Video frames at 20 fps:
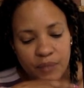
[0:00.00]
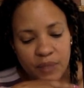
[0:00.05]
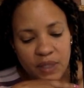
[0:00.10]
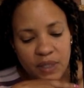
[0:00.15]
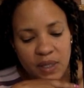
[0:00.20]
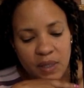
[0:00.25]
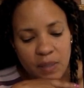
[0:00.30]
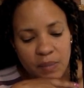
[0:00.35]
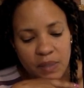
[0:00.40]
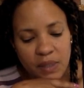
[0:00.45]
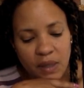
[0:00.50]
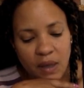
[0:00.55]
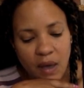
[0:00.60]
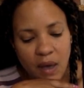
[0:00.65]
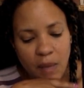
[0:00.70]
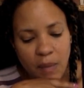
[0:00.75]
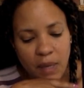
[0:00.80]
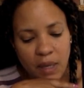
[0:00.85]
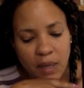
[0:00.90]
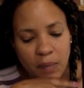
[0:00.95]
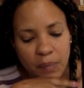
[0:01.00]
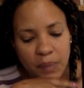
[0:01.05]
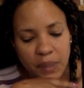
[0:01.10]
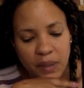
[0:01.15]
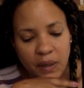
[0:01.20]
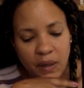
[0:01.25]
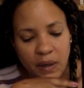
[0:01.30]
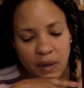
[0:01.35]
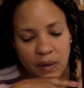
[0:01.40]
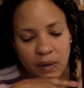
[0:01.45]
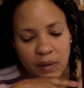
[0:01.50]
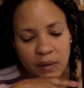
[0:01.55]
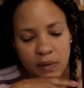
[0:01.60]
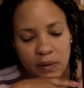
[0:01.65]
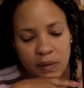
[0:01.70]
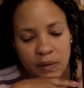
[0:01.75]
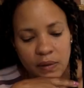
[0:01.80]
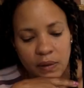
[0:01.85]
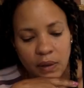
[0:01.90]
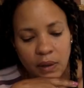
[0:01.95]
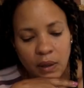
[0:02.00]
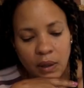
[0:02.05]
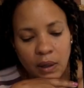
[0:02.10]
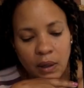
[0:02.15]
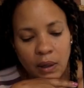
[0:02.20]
Tim's comment because